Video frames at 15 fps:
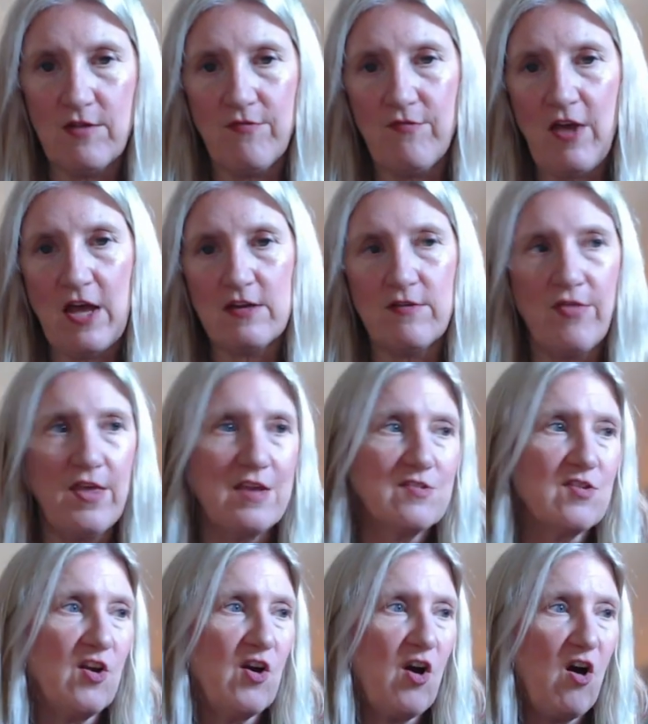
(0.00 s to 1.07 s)
fat things
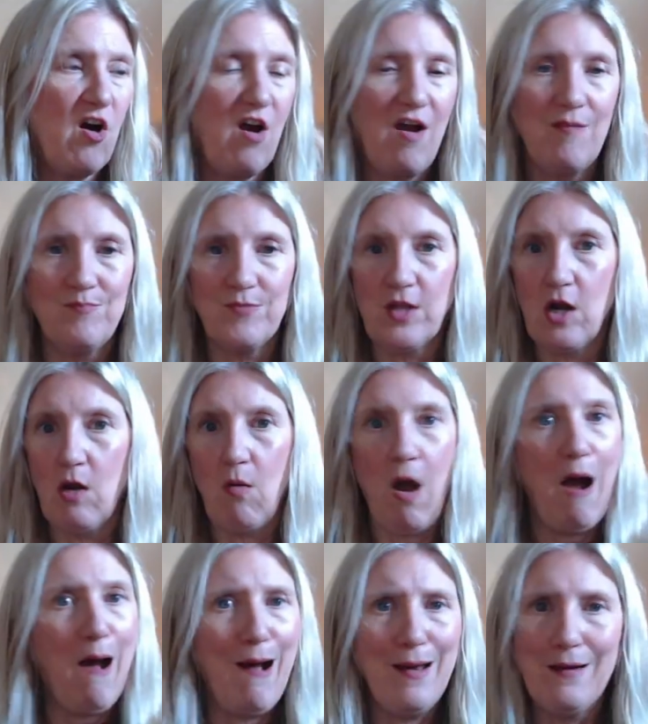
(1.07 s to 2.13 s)
that are you know
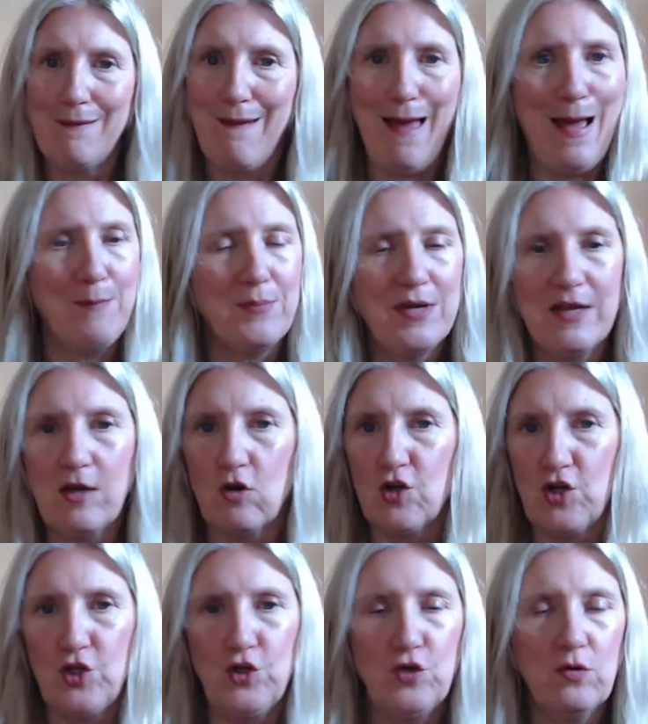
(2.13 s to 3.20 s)
hot and happening or
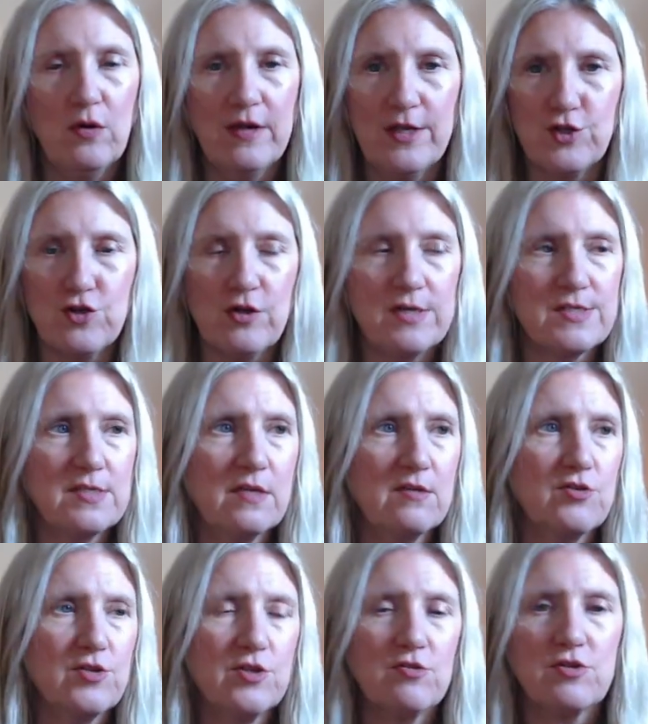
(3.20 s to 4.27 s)
new or interesting
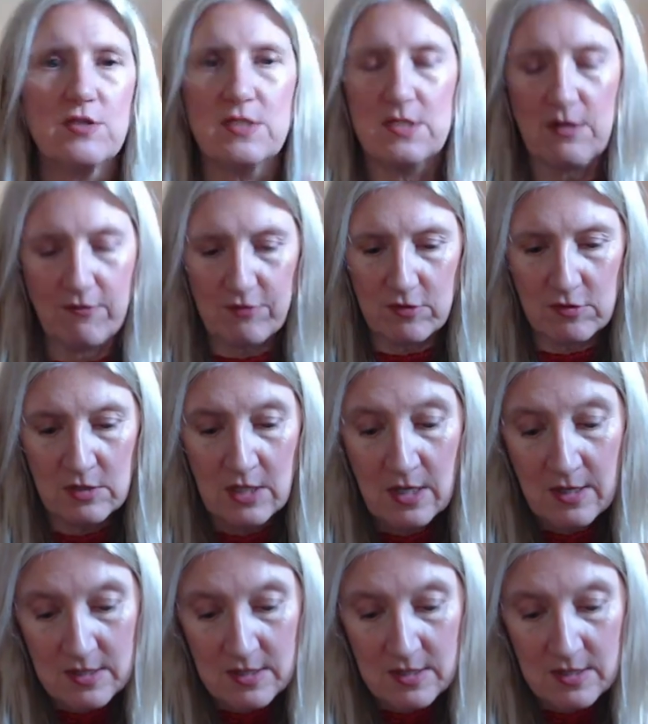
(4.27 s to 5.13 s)
there's usually several